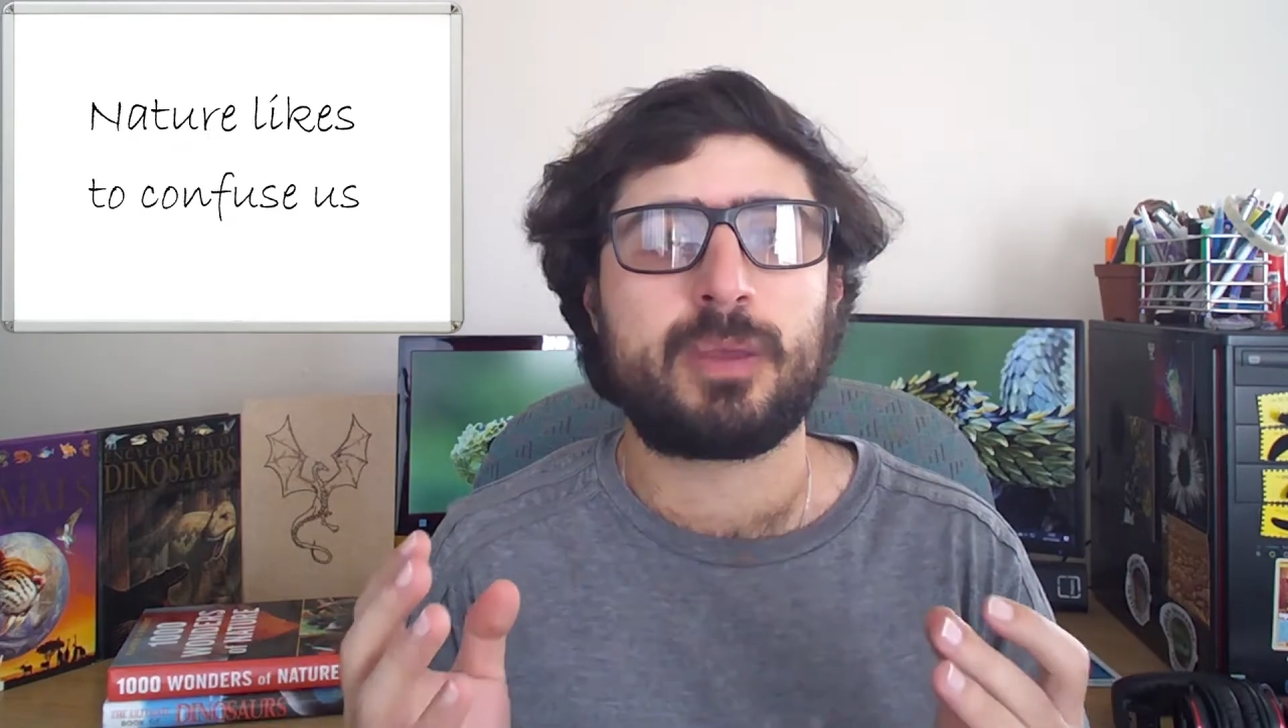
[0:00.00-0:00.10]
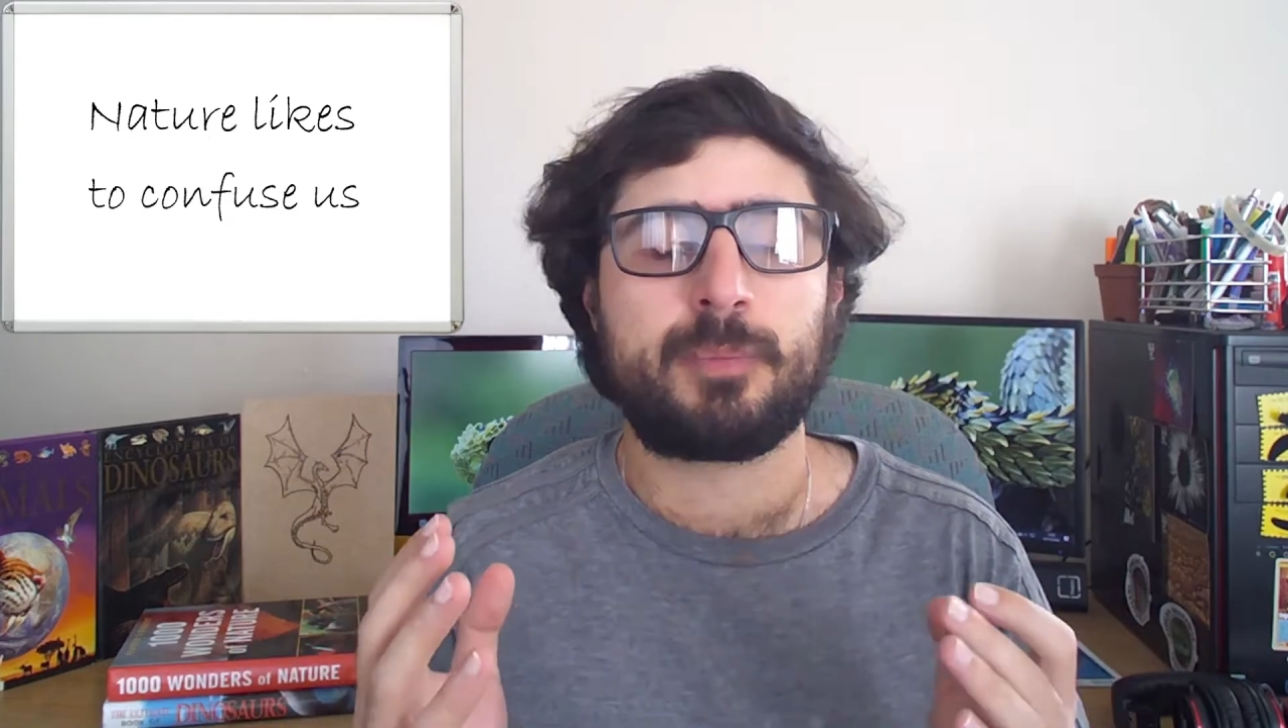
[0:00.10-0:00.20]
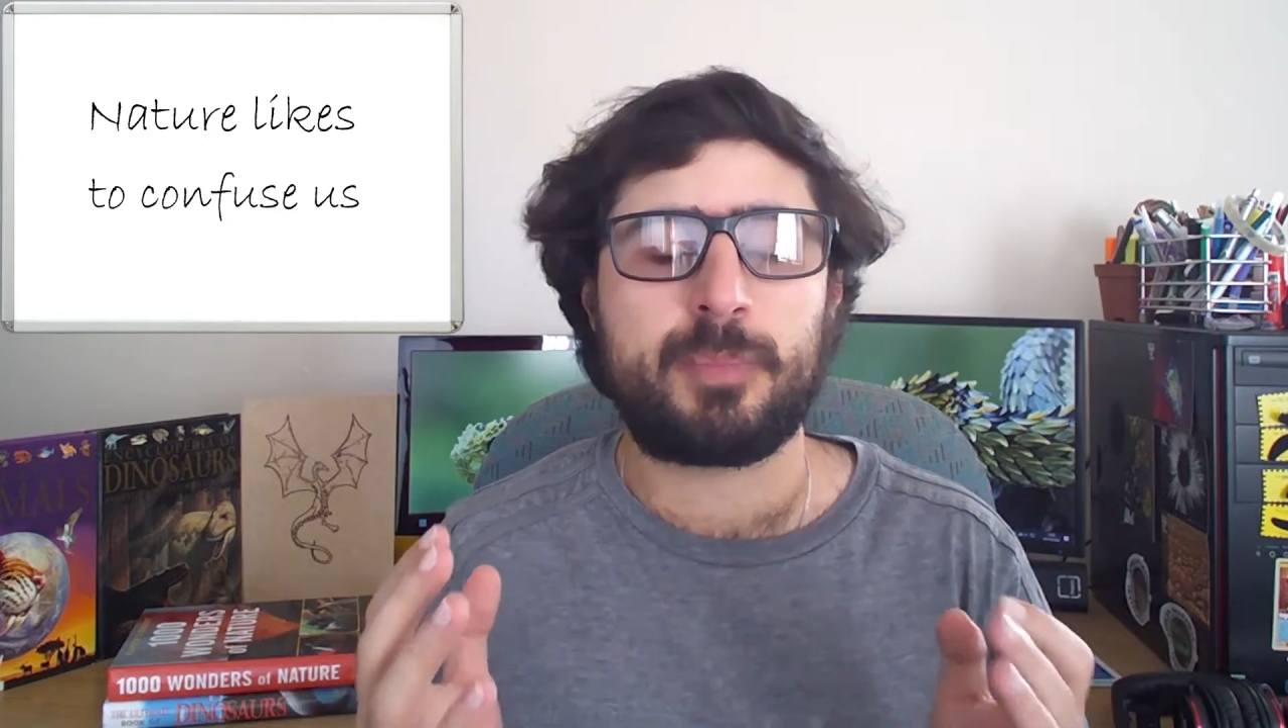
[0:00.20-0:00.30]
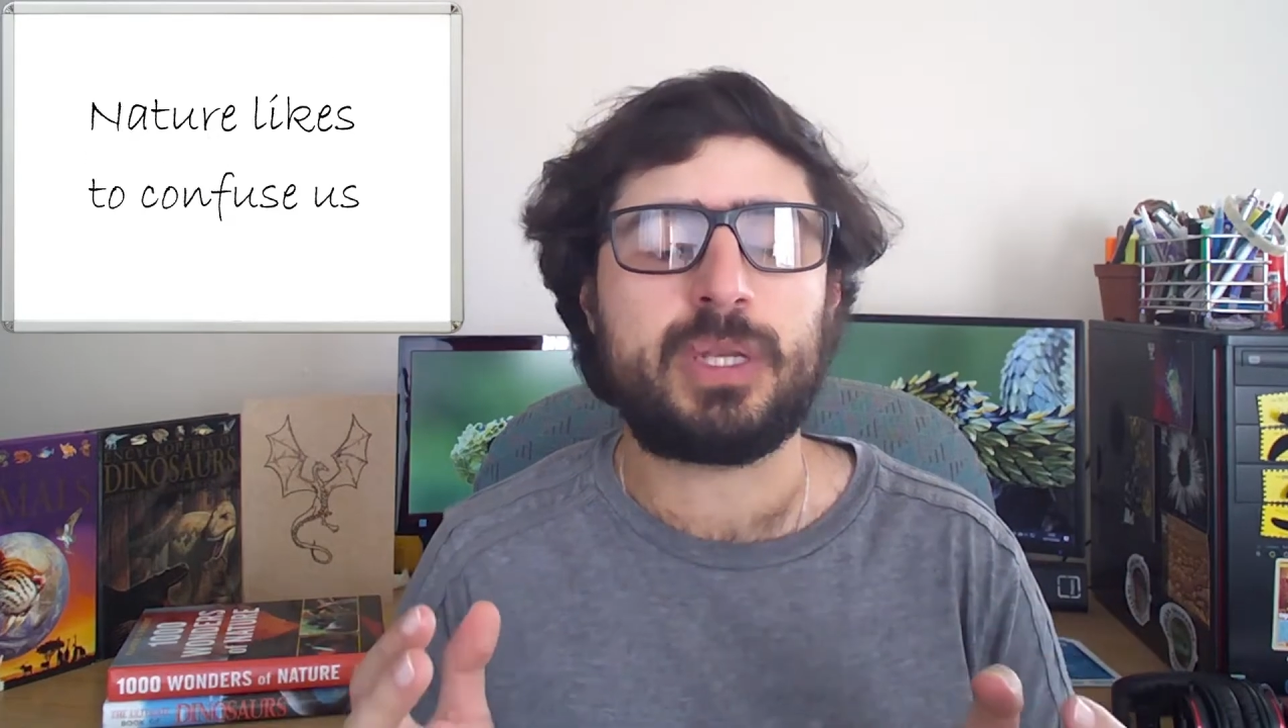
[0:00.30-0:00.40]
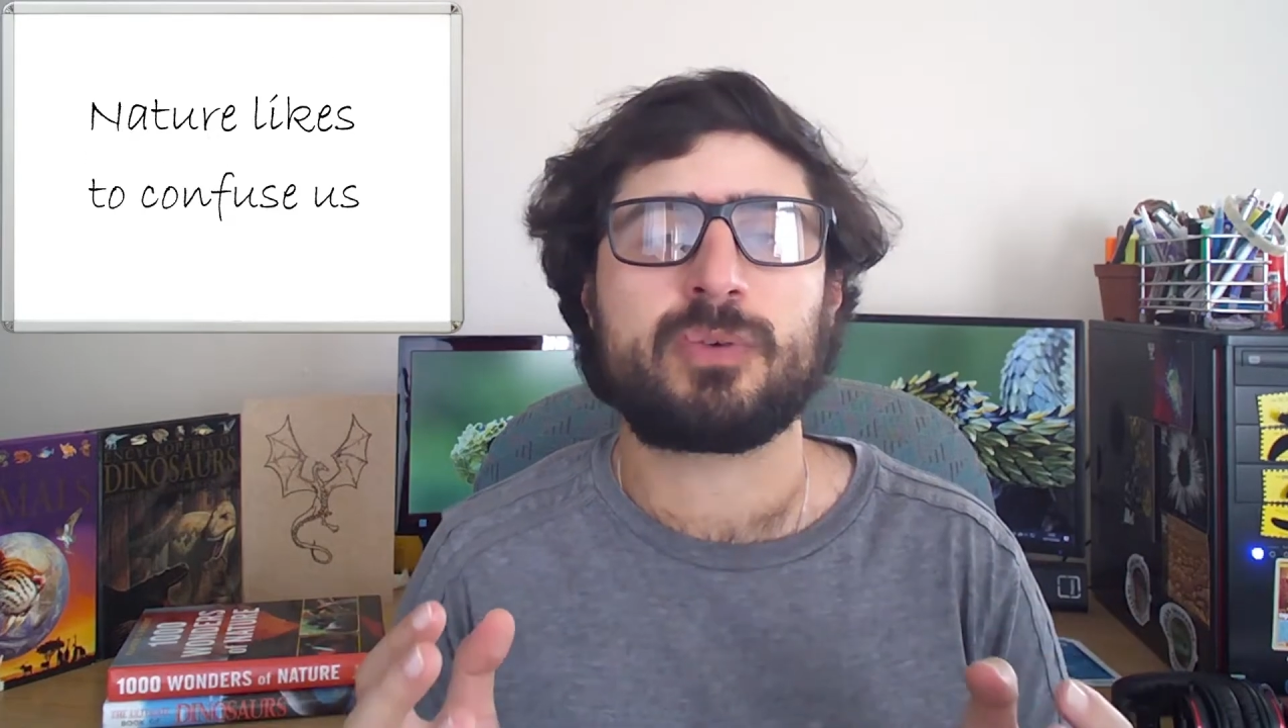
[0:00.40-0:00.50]

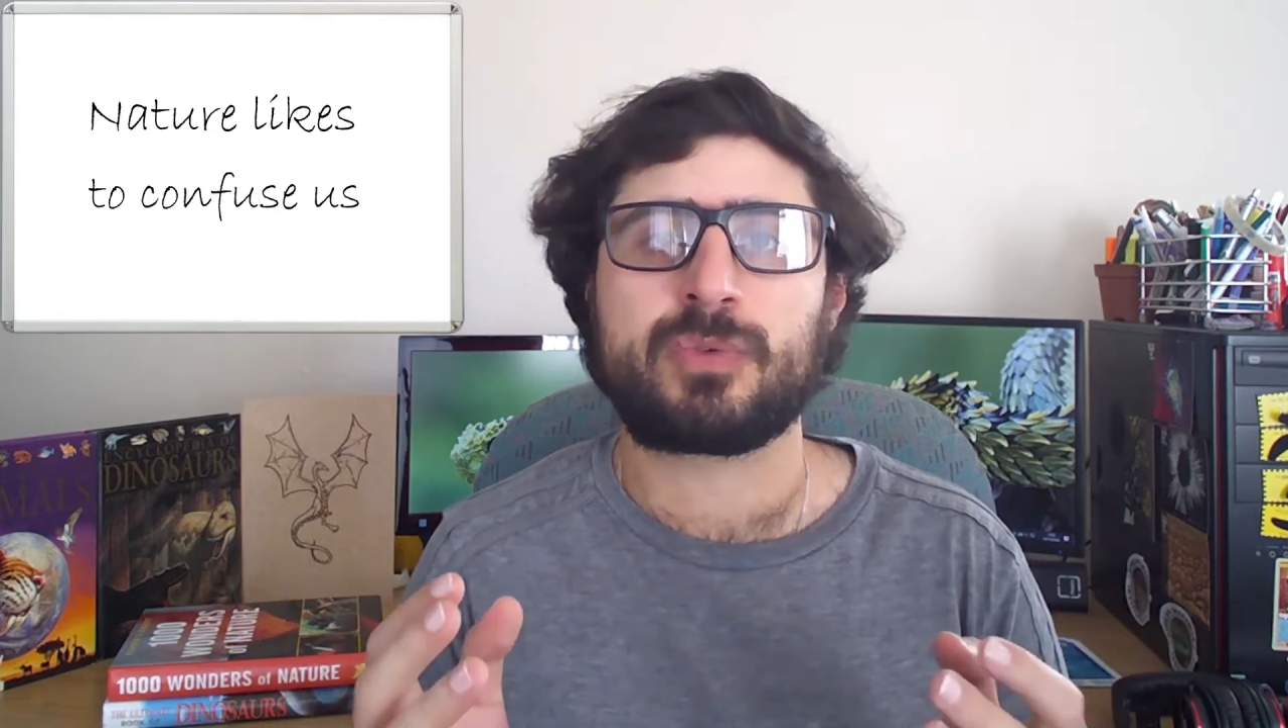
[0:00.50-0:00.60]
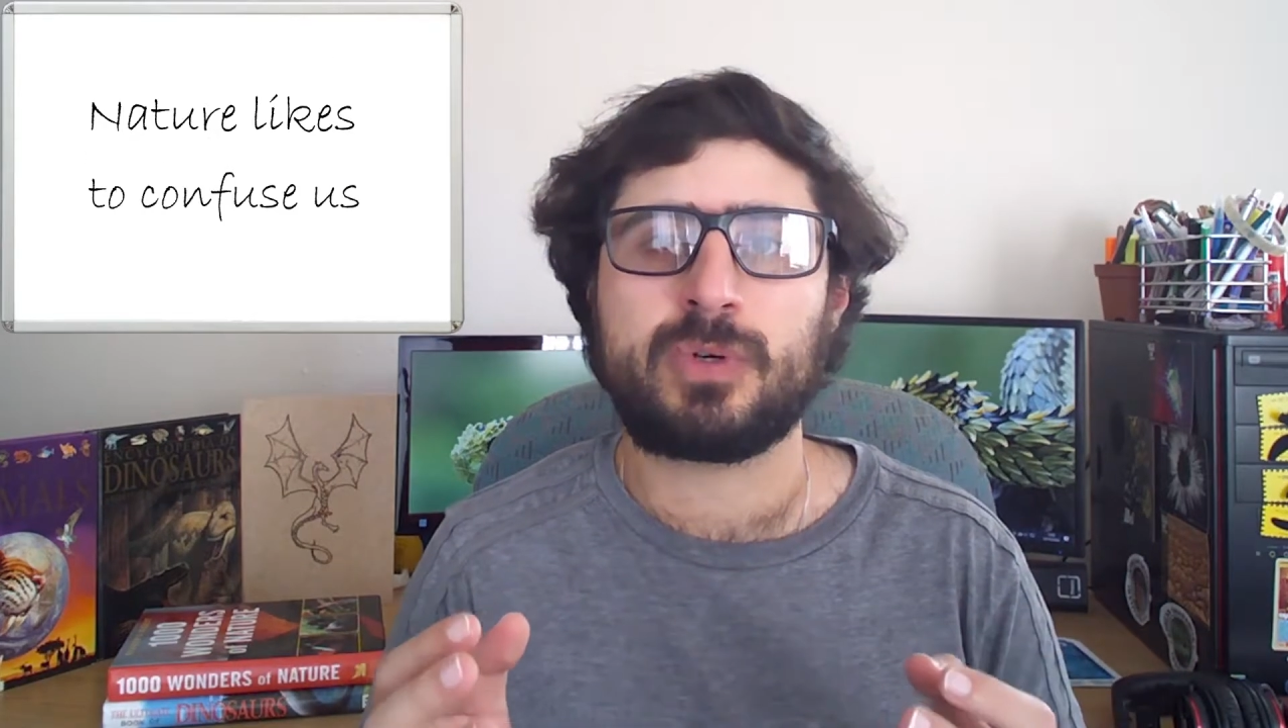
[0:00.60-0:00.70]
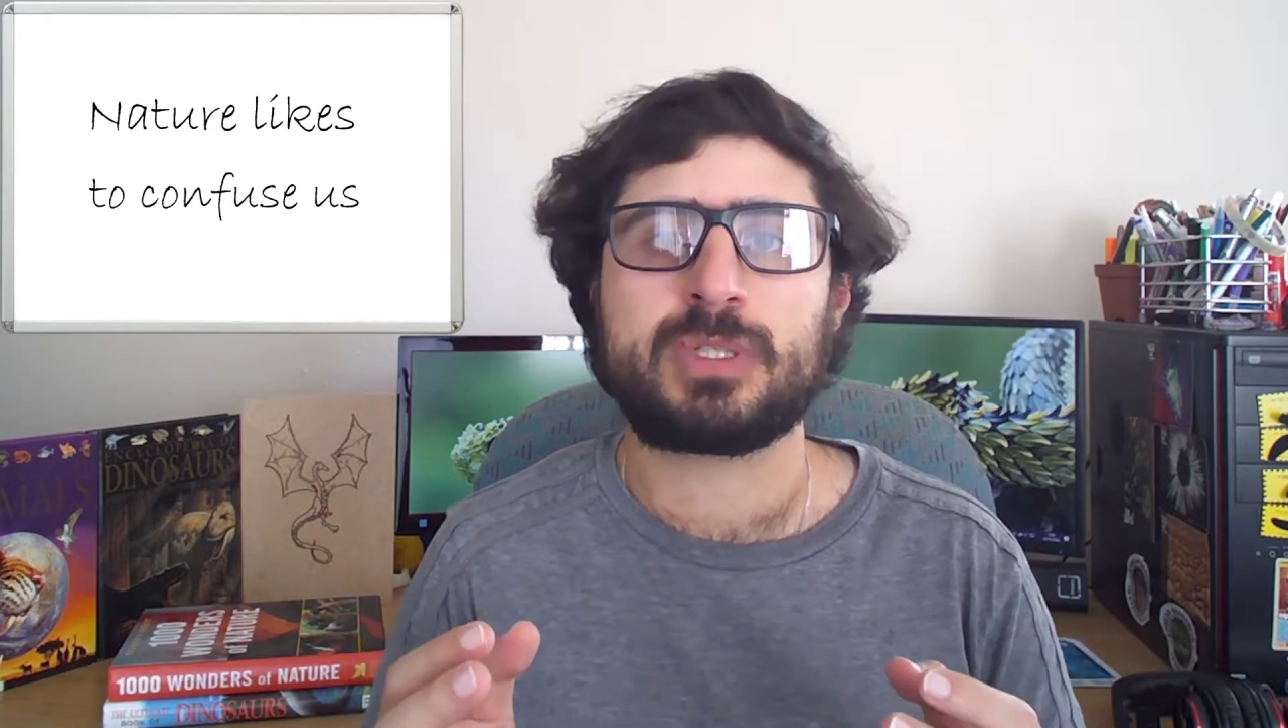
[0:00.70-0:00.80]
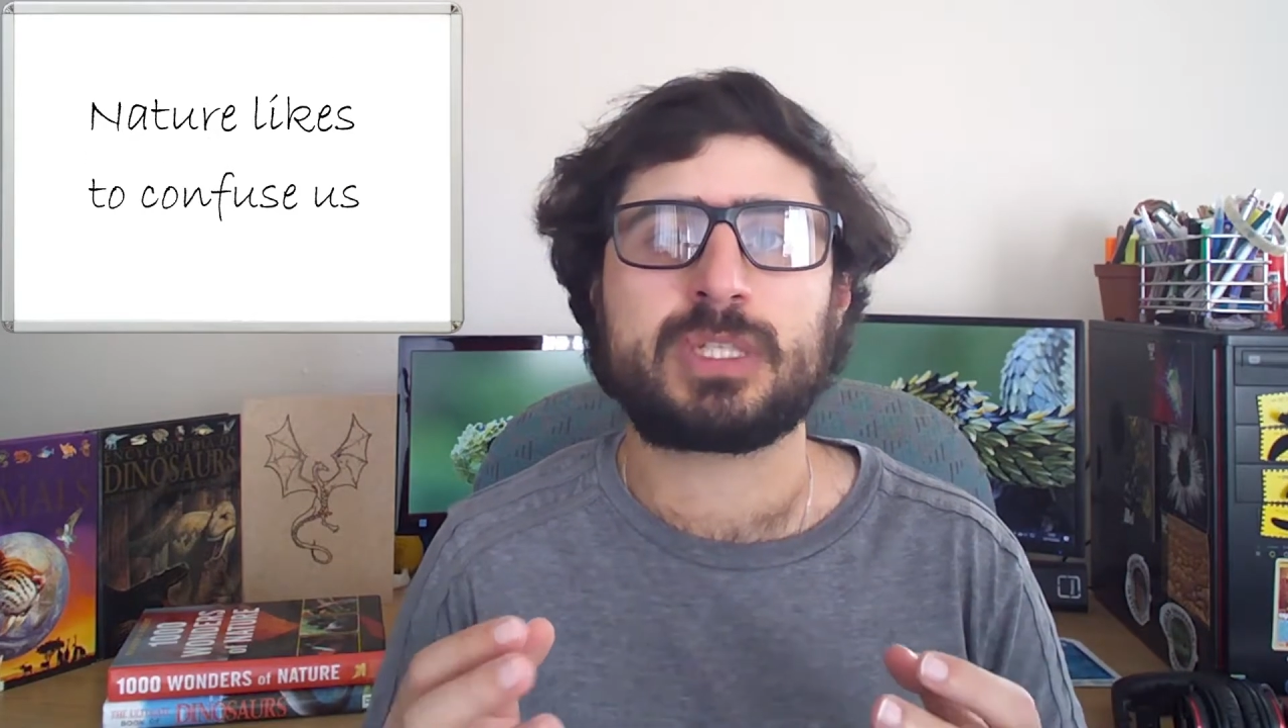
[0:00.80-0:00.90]
But of course,